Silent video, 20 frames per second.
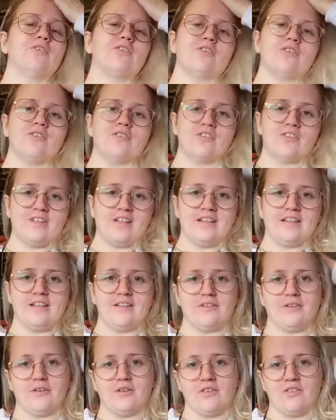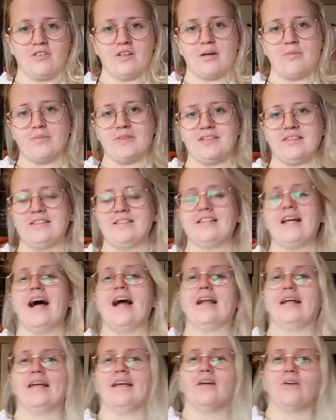shows that he's not as dumb as his dad
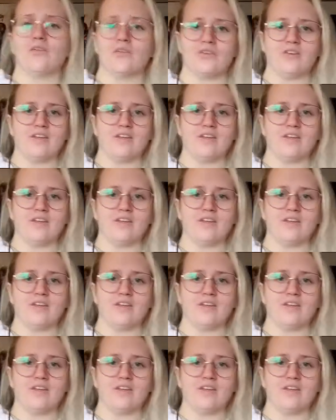and kills the